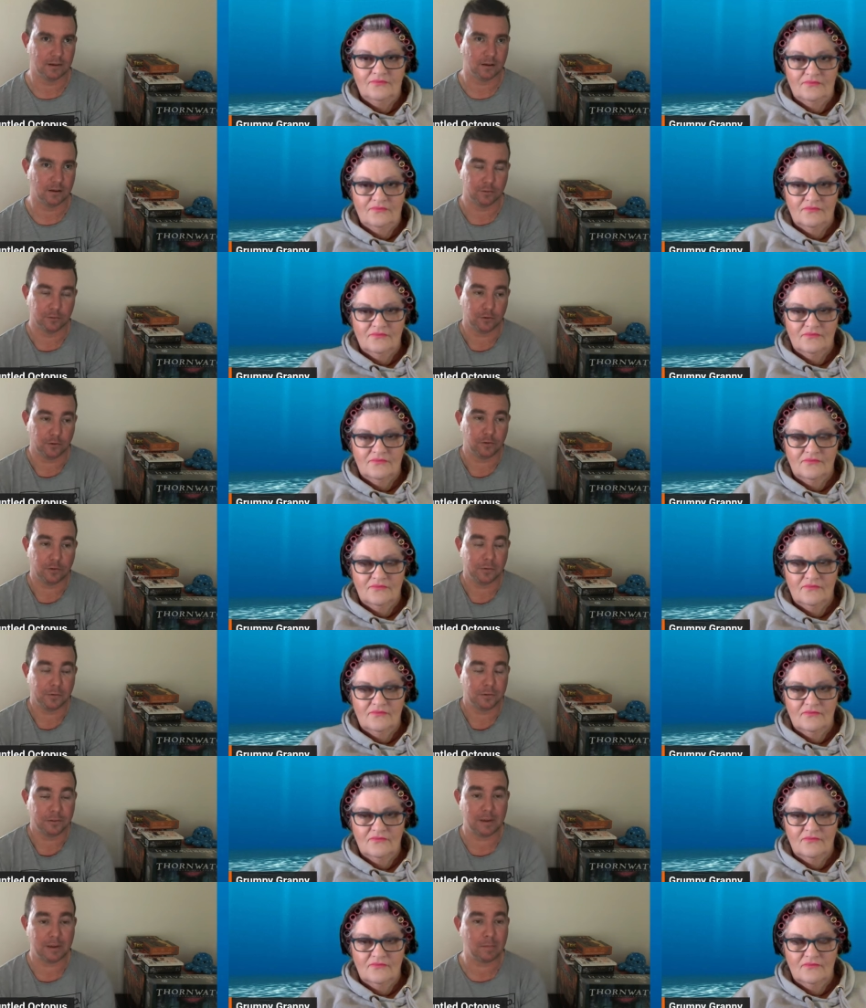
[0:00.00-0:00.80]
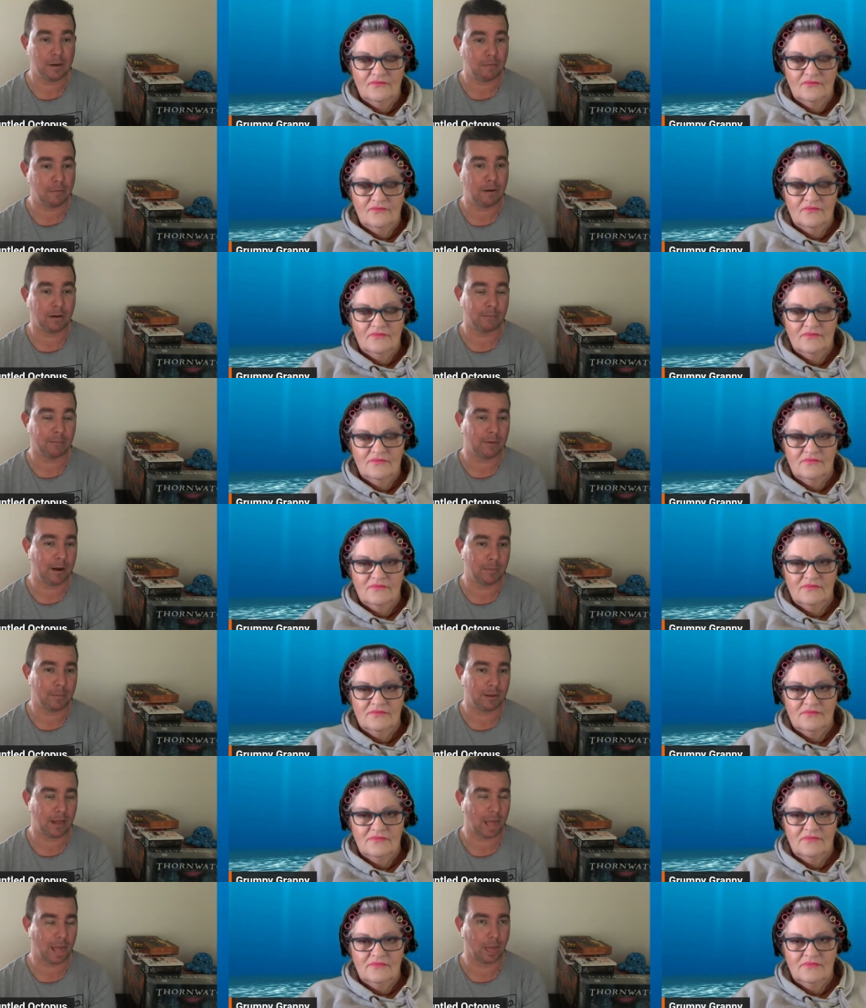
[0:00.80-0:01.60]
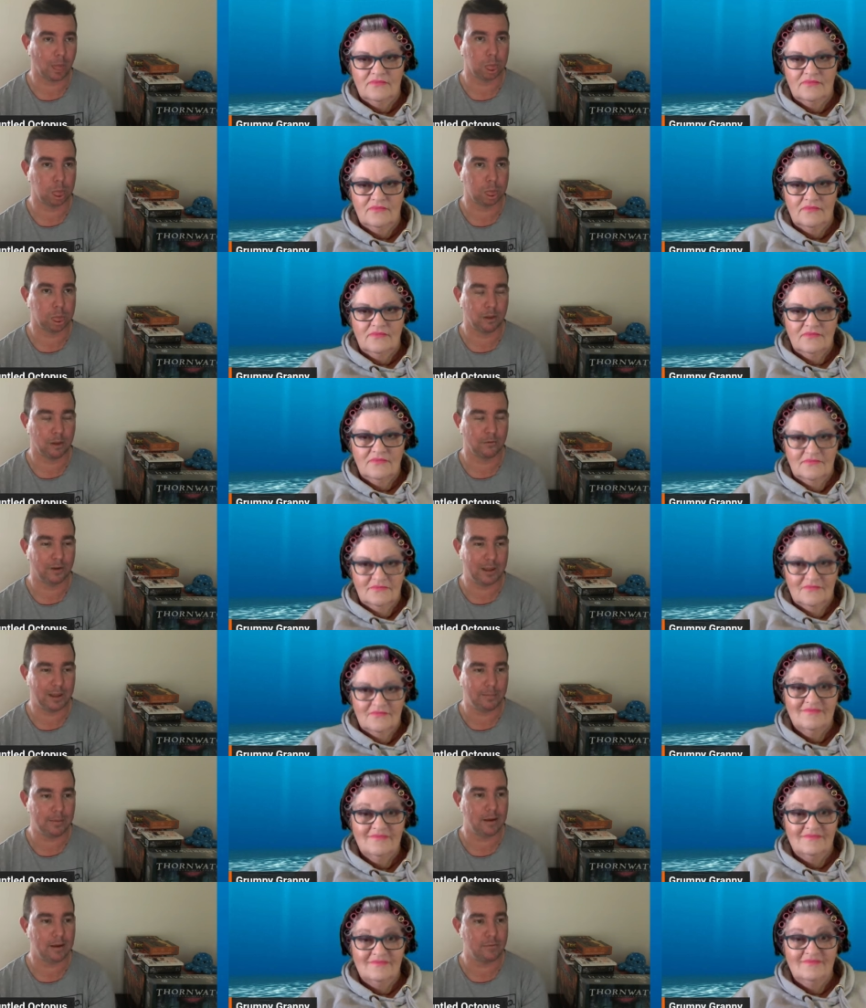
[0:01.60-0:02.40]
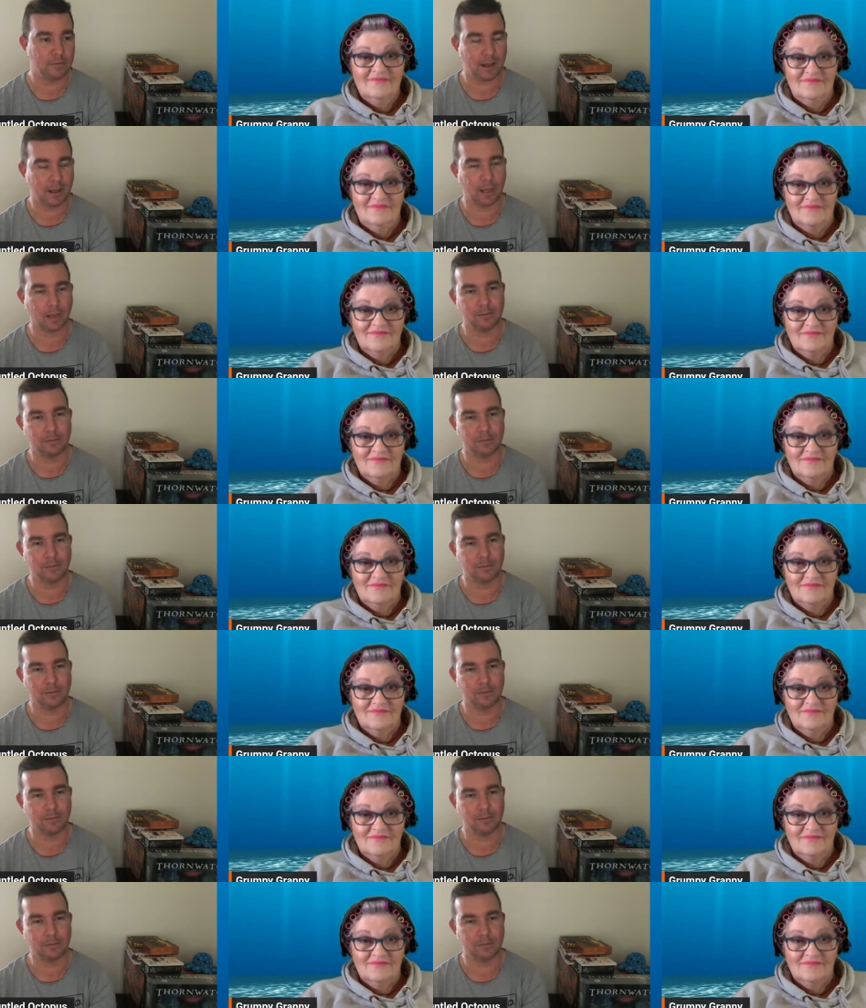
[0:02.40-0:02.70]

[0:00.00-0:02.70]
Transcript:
Speaker 1: I was using it as eBay rabbit. Oh, eBay. Mm.